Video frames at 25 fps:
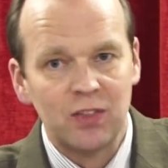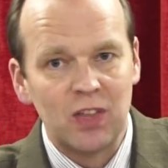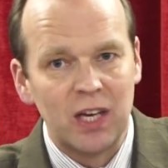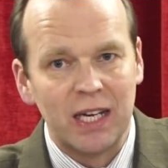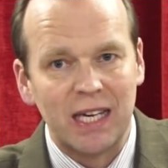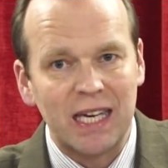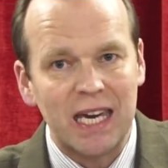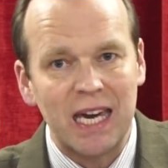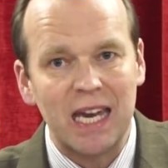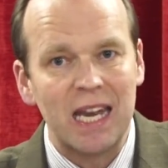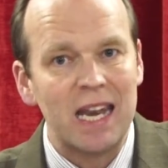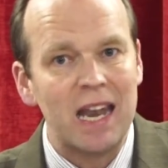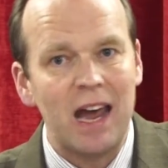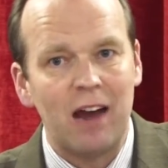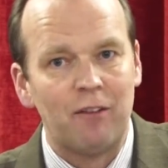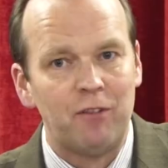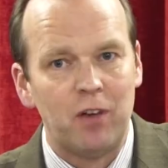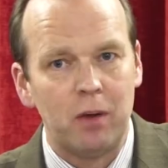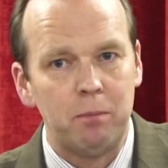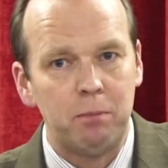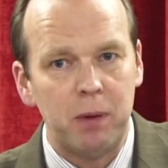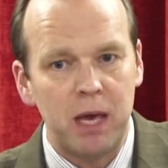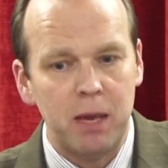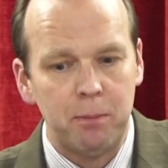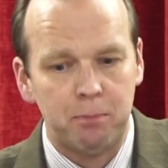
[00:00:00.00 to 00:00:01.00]
that can never
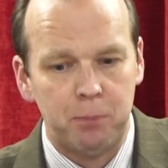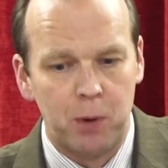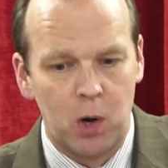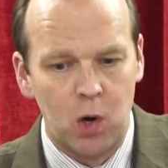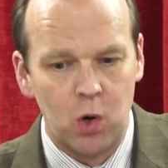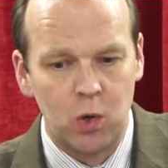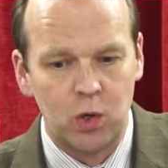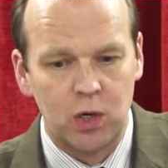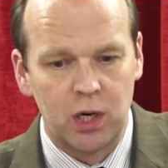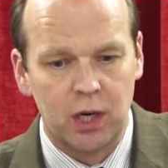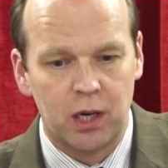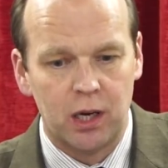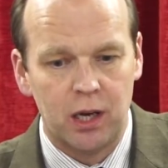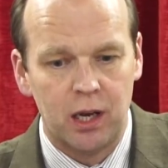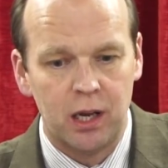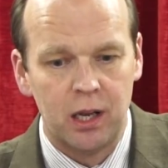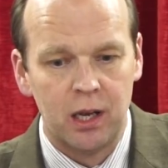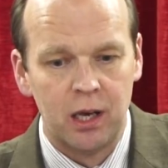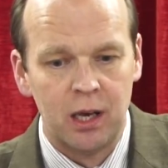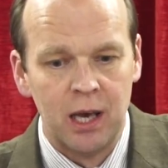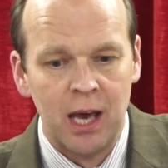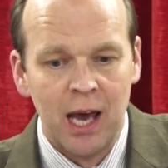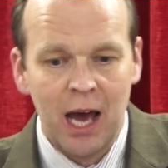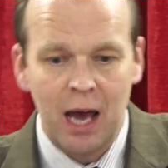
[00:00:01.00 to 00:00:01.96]
be broken,